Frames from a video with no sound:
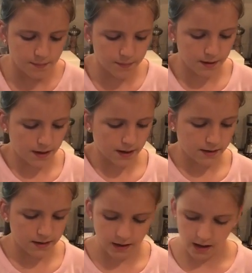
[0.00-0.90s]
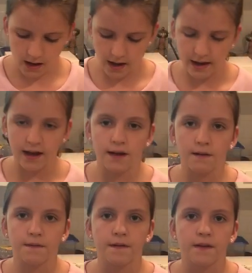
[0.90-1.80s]
But I have
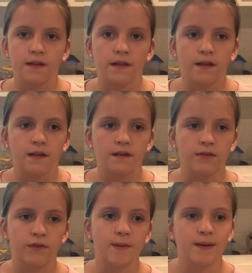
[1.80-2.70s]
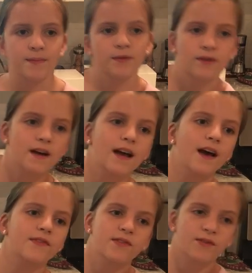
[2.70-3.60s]
3 people I
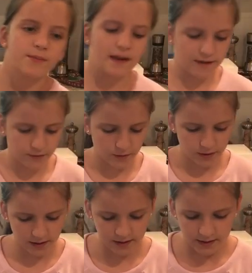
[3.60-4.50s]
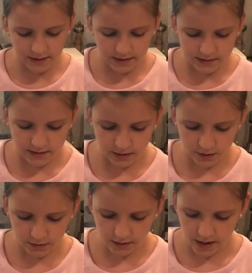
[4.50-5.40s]
have to bake for,
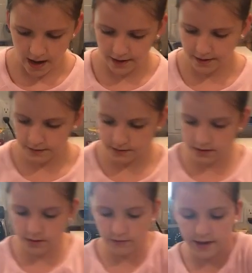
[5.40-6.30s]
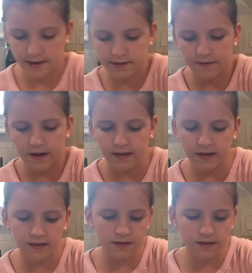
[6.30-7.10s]
so I use 3 and divide it.